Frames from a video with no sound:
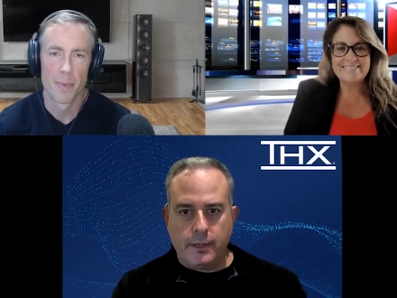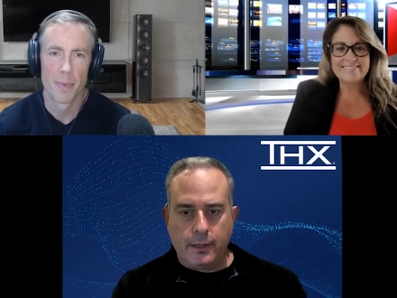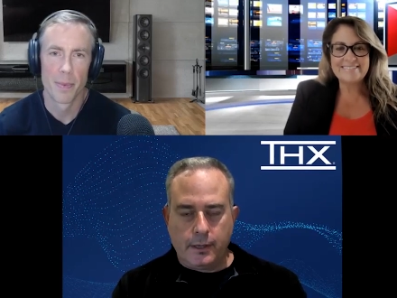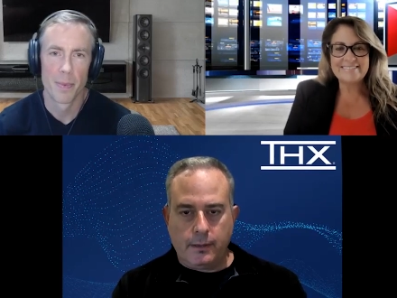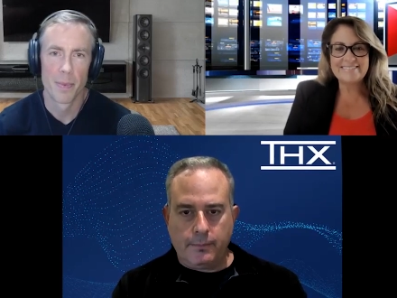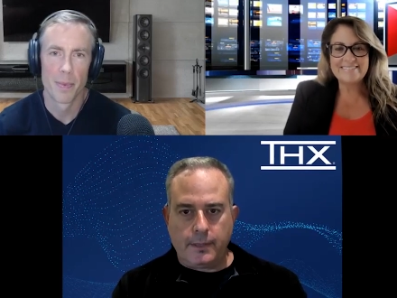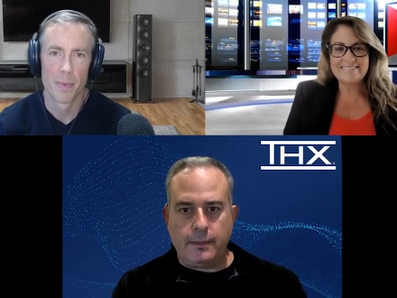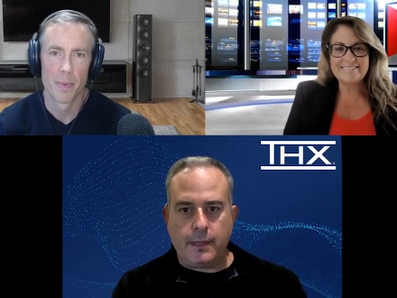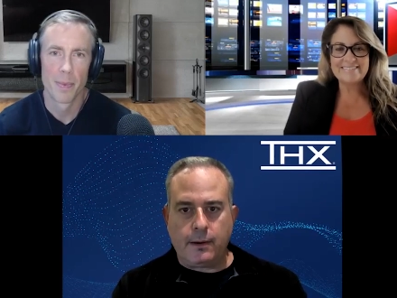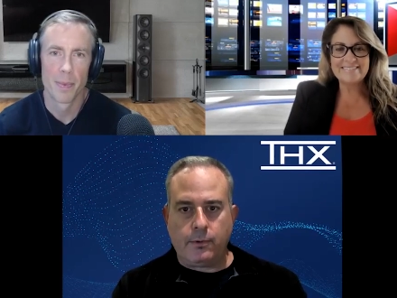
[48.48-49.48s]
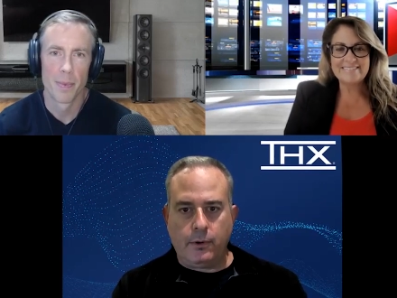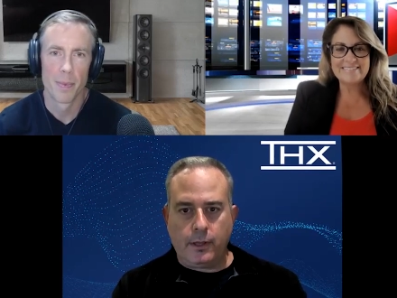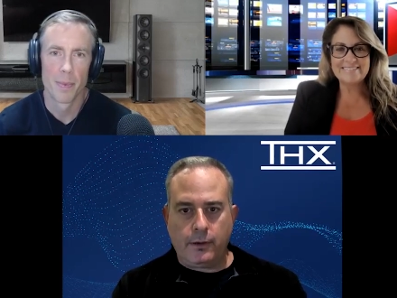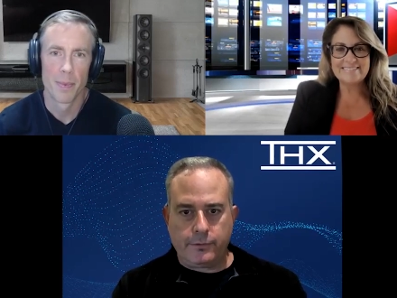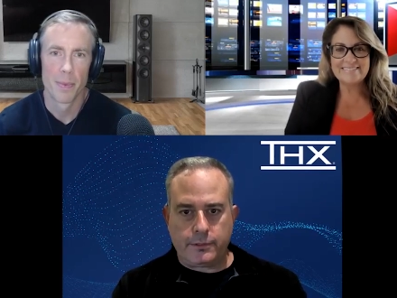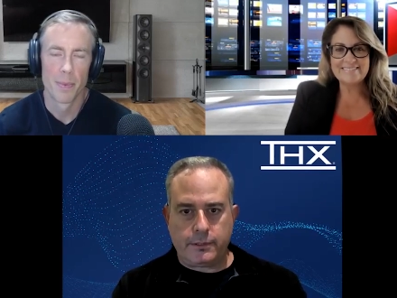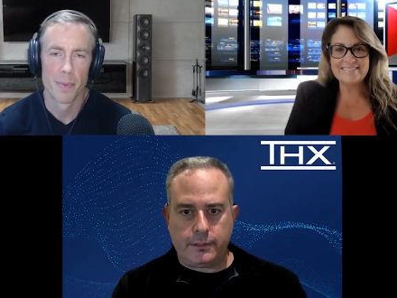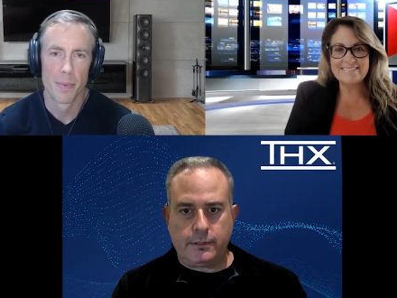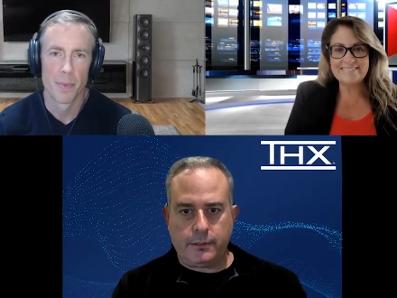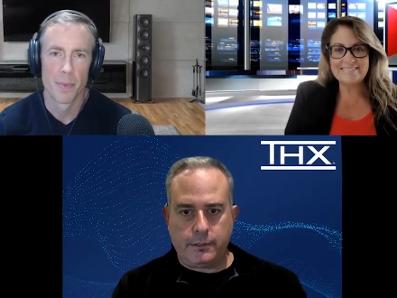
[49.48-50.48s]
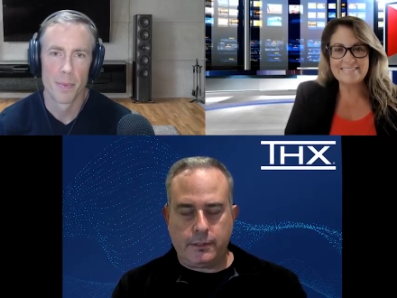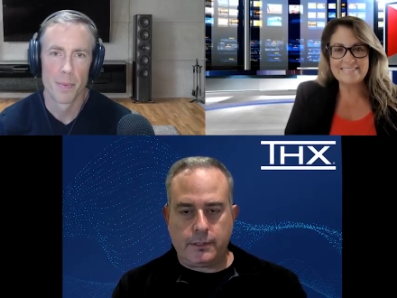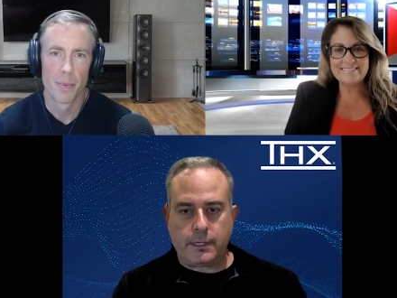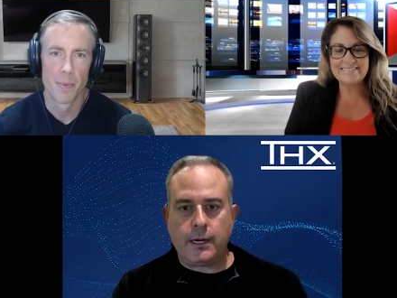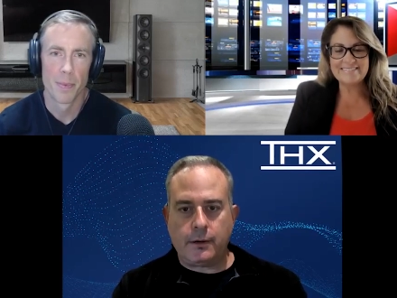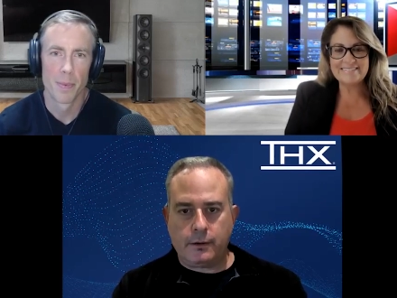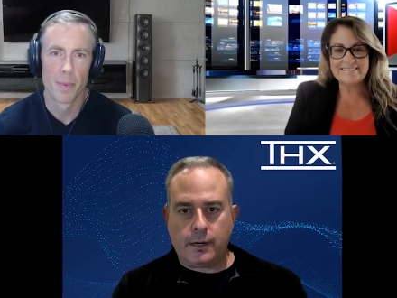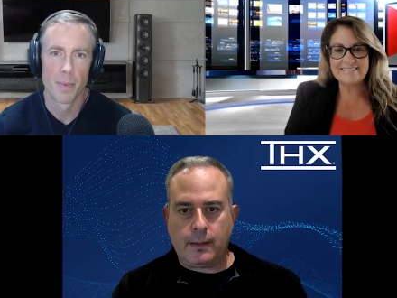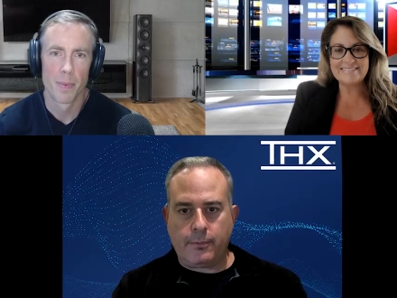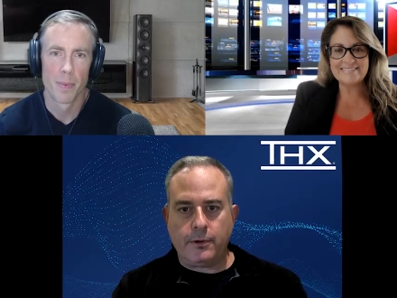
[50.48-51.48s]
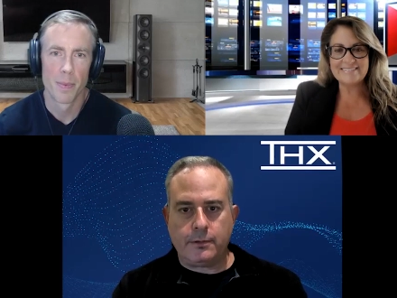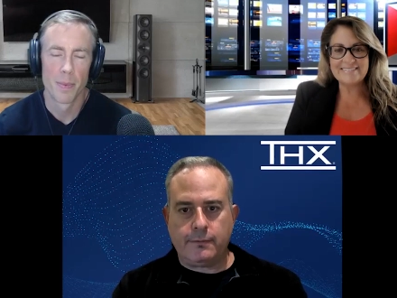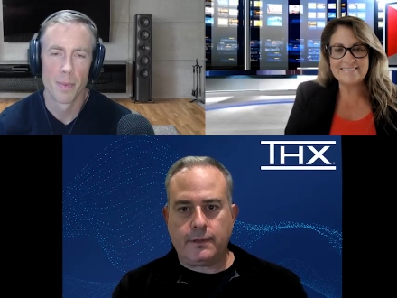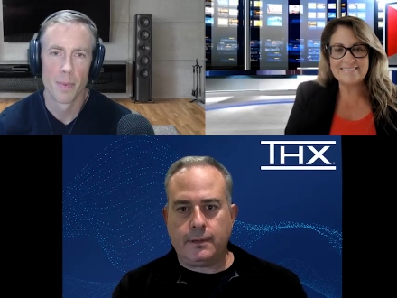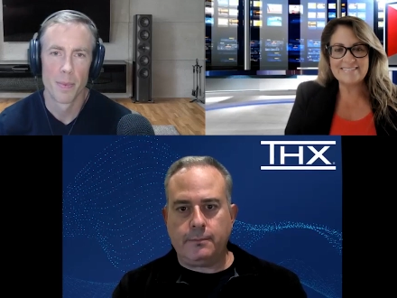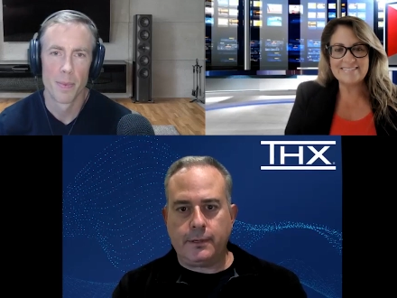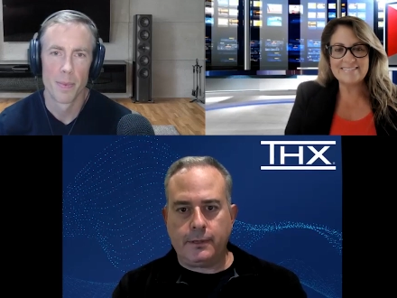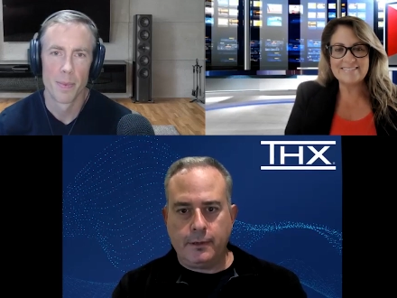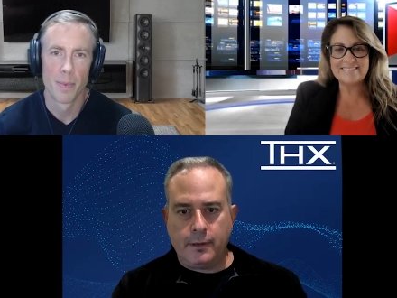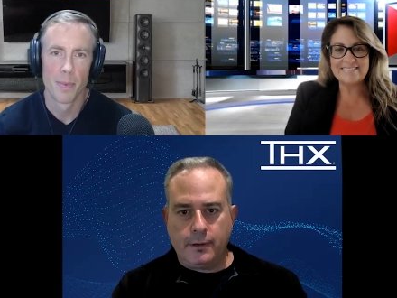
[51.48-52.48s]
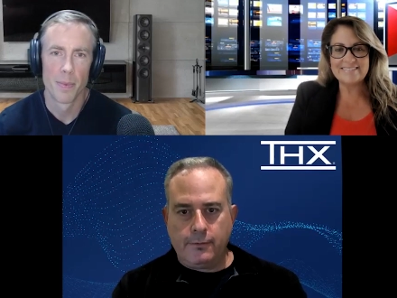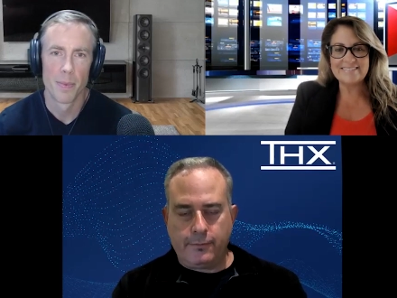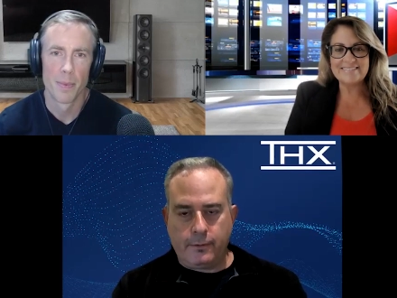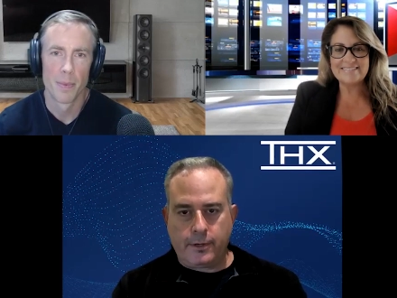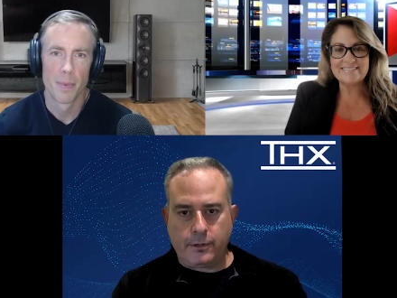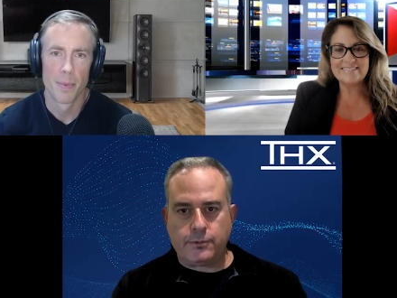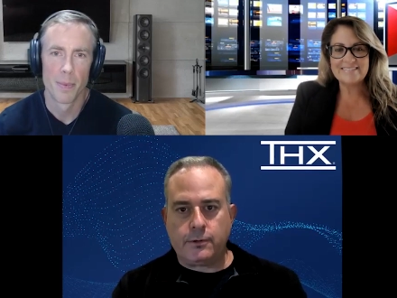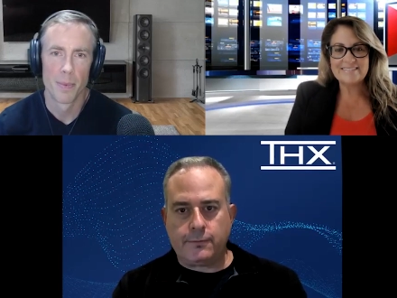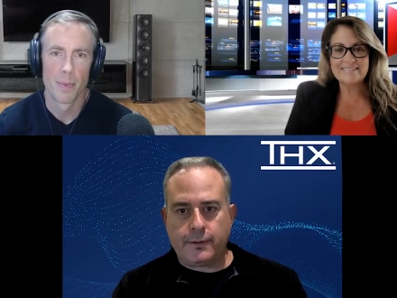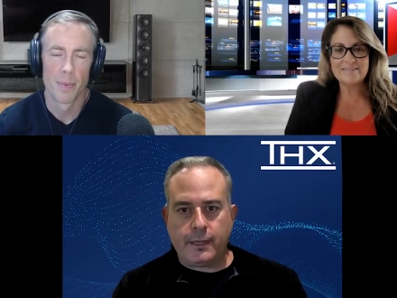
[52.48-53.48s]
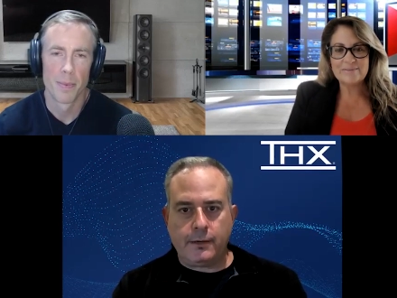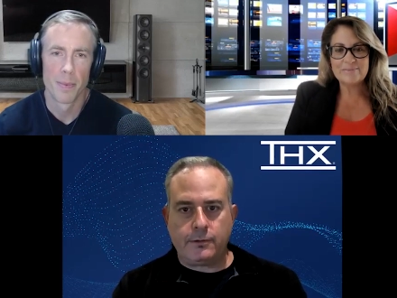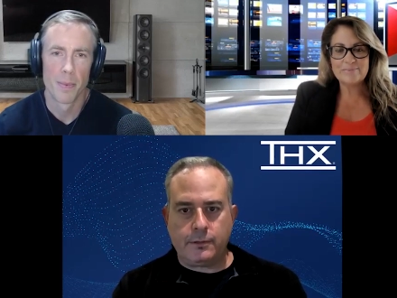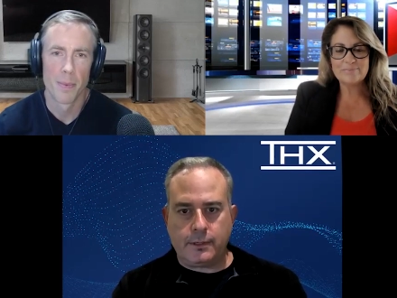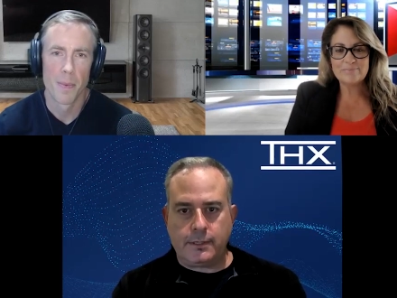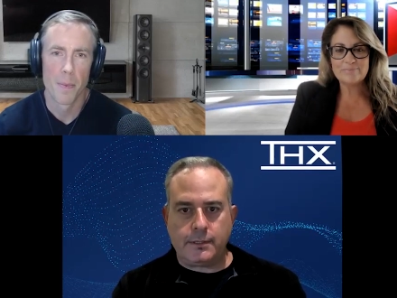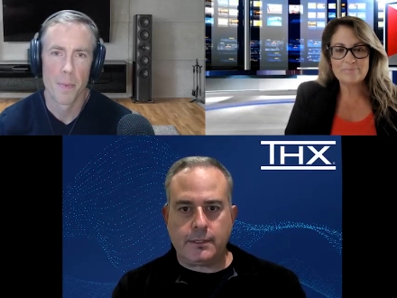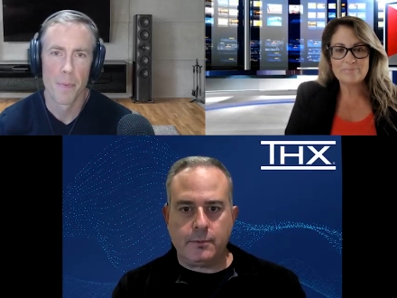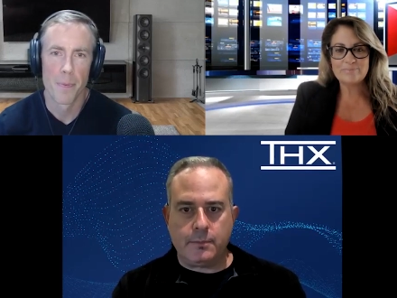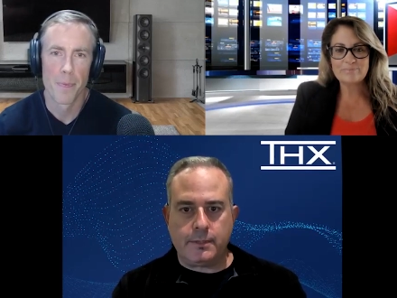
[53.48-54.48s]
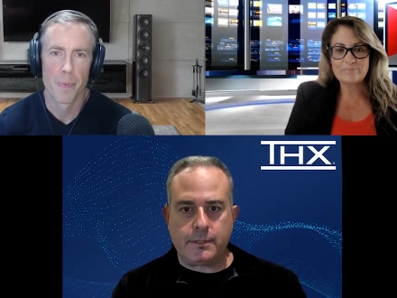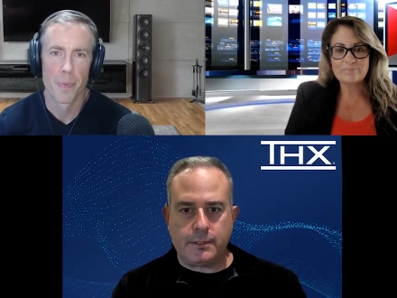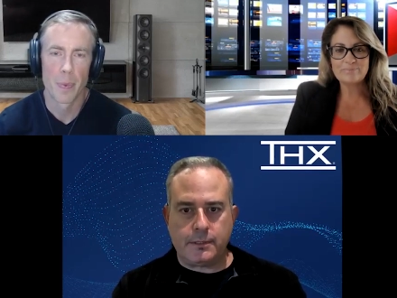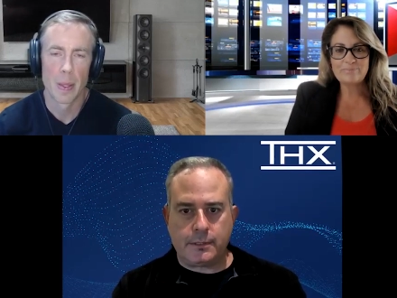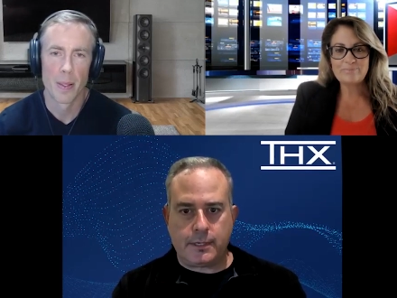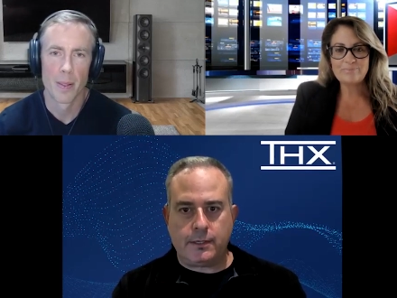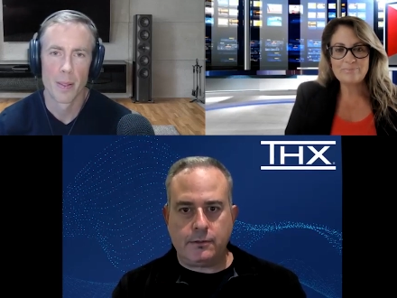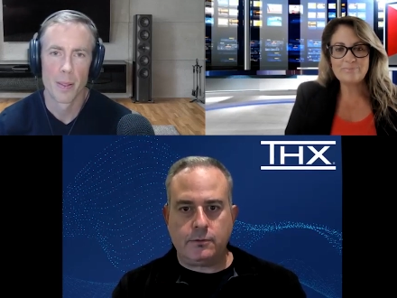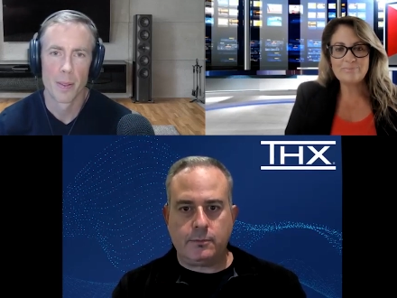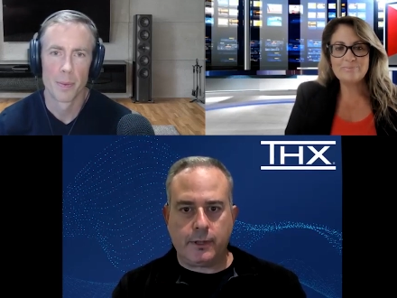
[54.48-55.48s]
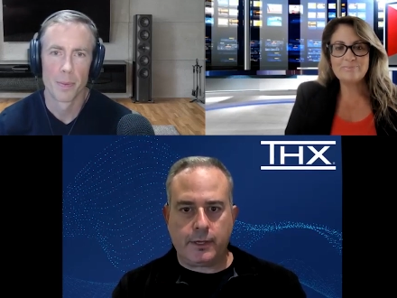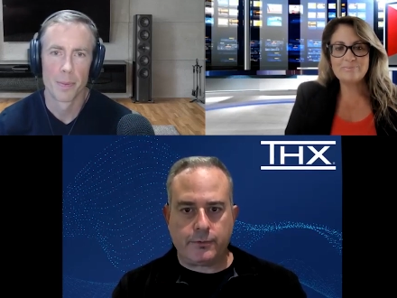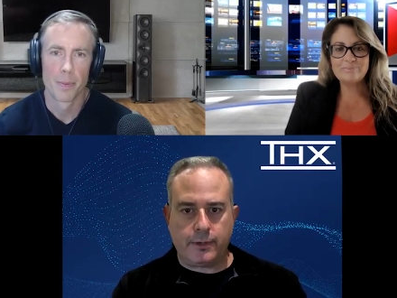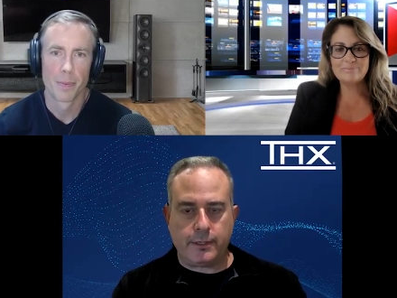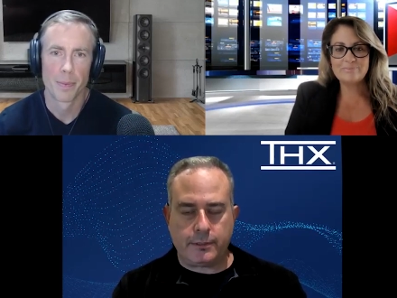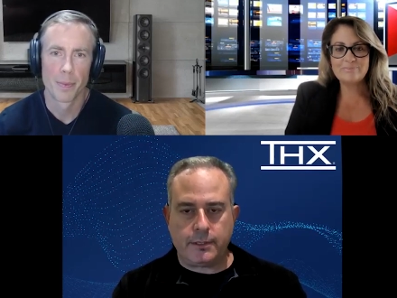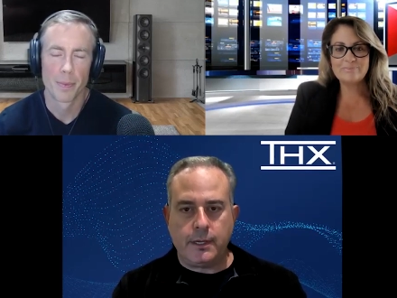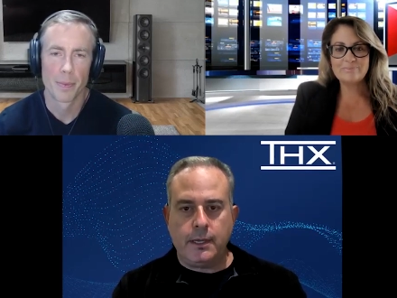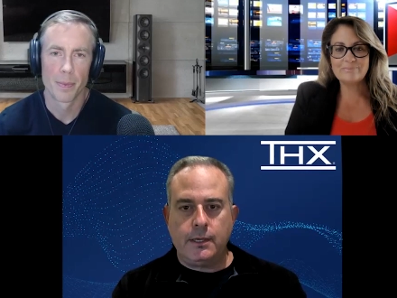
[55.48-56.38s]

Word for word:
Speaker 1: Um, in that role, I oversee the entire operation of the company from our certification and cinema business and consumer electronics